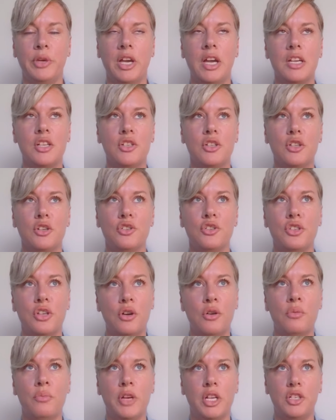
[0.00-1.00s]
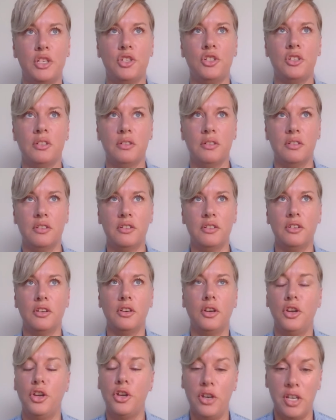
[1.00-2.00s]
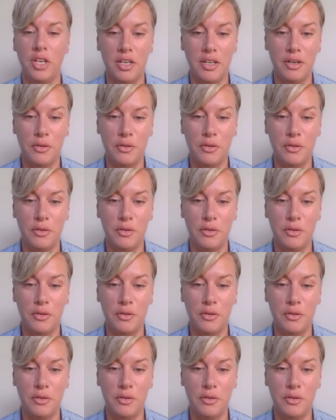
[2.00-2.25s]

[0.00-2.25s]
my gosh, there's so much good